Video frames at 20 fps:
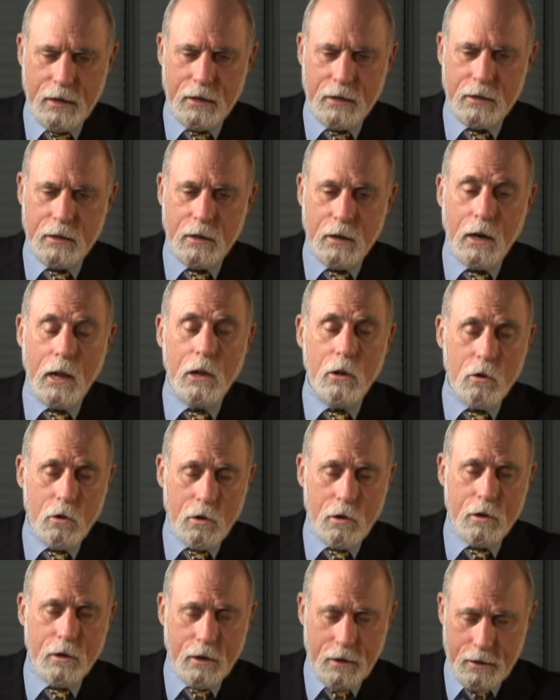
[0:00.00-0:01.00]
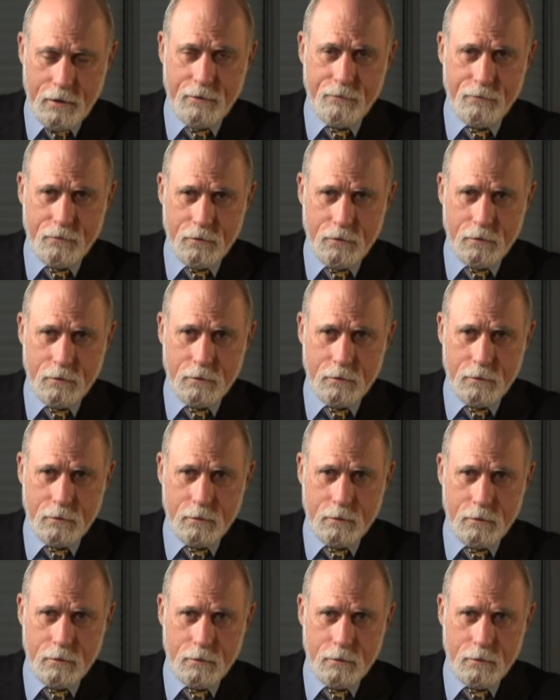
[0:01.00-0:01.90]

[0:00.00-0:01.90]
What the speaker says: and not long after